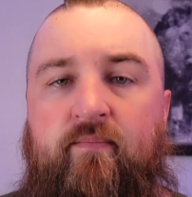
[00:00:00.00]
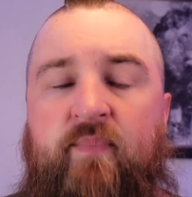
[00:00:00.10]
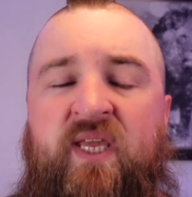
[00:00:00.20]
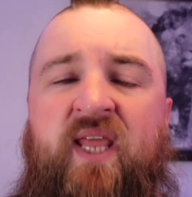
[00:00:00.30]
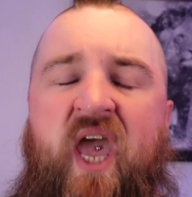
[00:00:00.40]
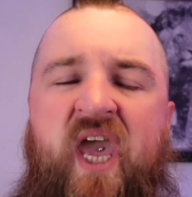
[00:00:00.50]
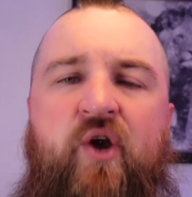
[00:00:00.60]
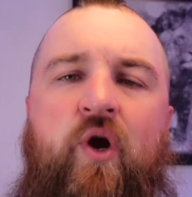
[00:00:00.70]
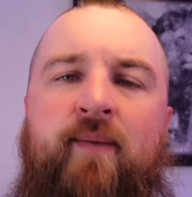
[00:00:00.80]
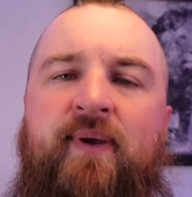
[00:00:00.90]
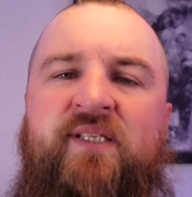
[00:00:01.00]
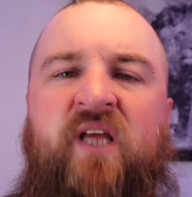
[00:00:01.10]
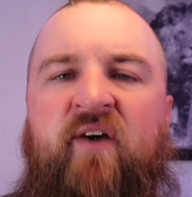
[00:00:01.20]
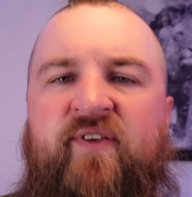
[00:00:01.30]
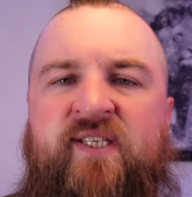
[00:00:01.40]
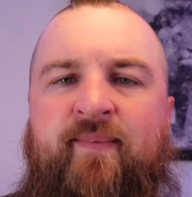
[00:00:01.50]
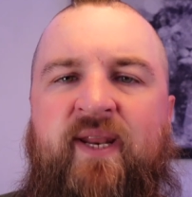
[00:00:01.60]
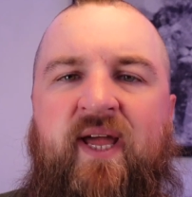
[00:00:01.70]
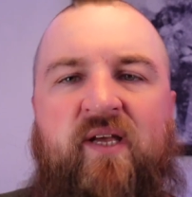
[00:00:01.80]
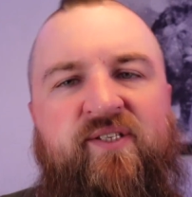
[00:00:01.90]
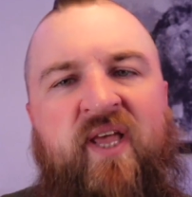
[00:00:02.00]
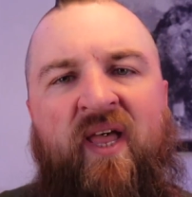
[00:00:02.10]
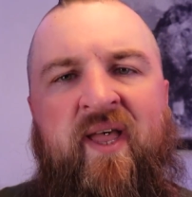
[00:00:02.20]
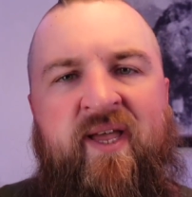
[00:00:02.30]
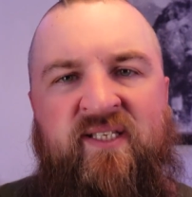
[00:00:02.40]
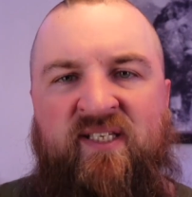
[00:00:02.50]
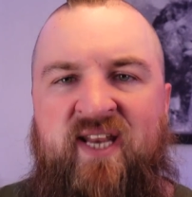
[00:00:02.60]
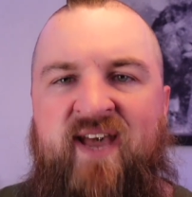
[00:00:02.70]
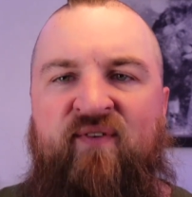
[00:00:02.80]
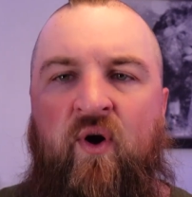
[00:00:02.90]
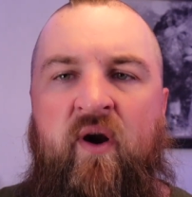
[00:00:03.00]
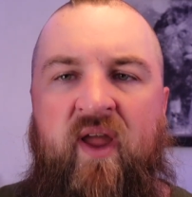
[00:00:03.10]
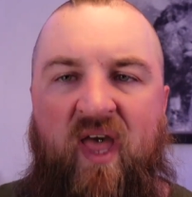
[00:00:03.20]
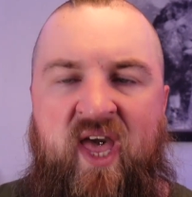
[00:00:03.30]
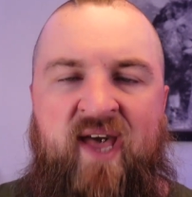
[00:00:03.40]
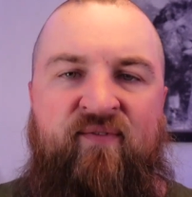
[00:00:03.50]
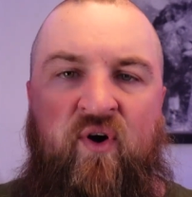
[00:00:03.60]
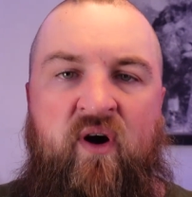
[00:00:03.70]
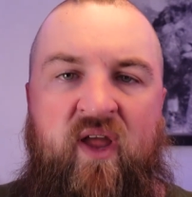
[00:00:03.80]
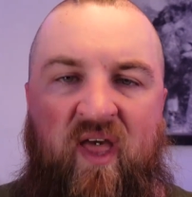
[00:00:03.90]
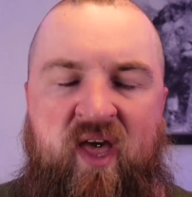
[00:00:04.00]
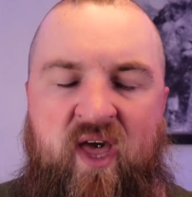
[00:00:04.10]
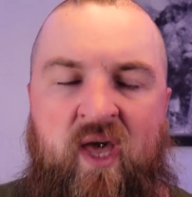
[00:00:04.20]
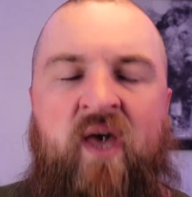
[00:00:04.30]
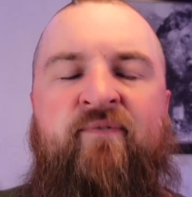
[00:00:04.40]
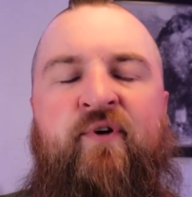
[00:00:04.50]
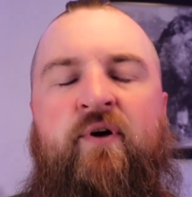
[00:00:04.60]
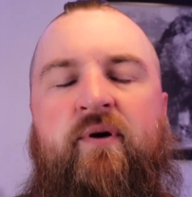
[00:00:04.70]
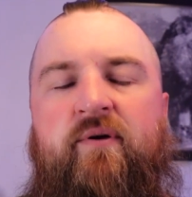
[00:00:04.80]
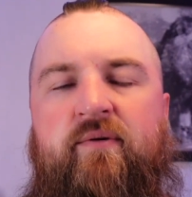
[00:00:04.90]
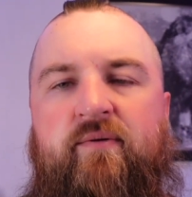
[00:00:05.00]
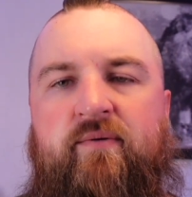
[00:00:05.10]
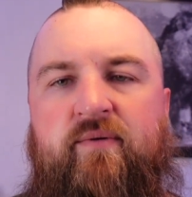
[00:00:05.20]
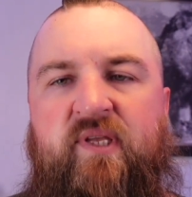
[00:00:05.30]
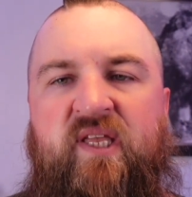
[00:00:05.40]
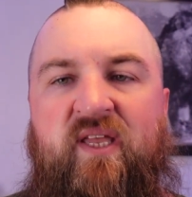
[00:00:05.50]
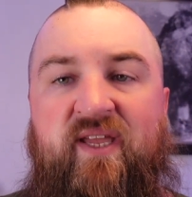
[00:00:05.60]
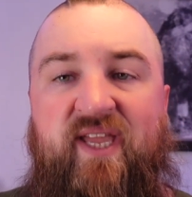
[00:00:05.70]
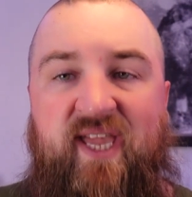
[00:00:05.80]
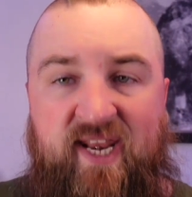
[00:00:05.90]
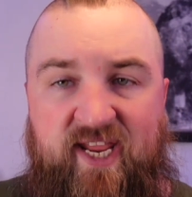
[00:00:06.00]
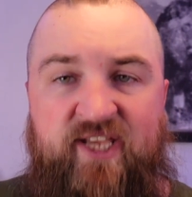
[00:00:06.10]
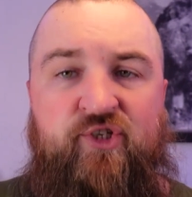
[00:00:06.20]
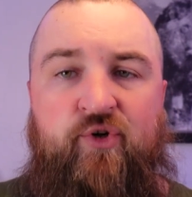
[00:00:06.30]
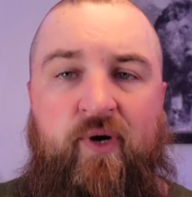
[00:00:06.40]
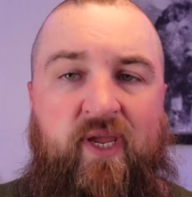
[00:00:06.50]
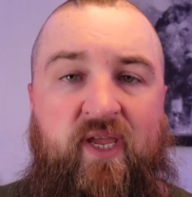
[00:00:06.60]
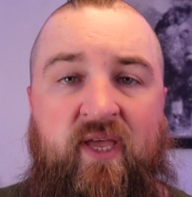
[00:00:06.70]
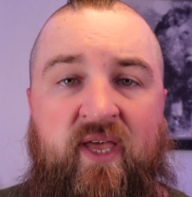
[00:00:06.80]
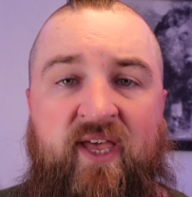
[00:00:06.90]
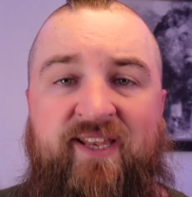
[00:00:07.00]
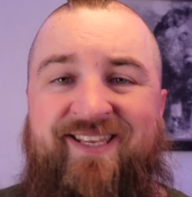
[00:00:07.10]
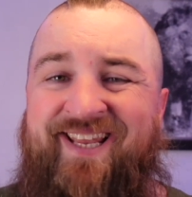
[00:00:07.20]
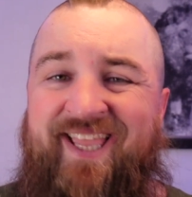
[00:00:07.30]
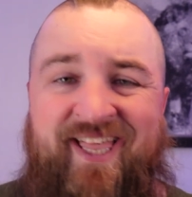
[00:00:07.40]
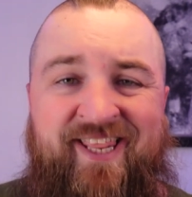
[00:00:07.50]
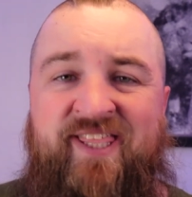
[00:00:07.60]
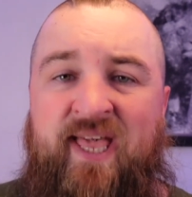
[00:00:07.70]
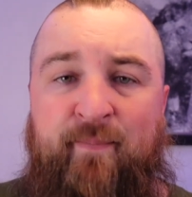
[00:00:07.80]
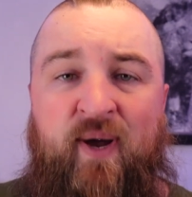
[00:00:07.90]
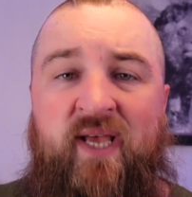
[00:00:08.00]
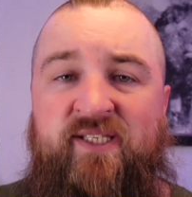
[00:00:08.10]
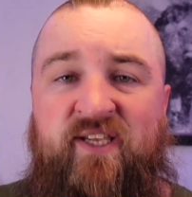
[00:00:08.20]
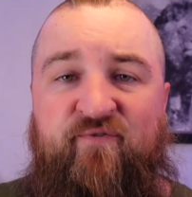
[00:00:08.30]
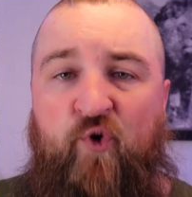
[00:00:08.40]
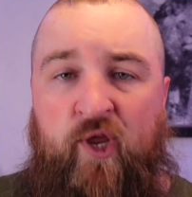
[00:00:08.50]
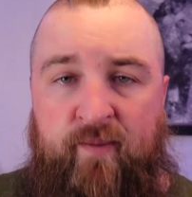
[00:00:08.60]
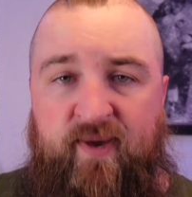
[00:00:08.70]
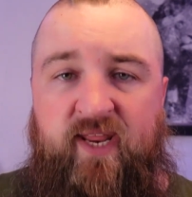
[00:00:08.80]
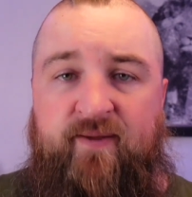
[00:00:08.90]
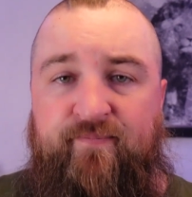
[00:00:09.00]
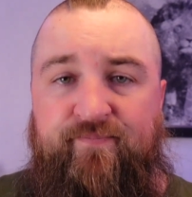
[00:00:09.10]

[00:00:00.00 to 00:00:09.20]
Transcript: Being angry and pissed off at somebody else has never, ever, ever in history done anything positive for anybody.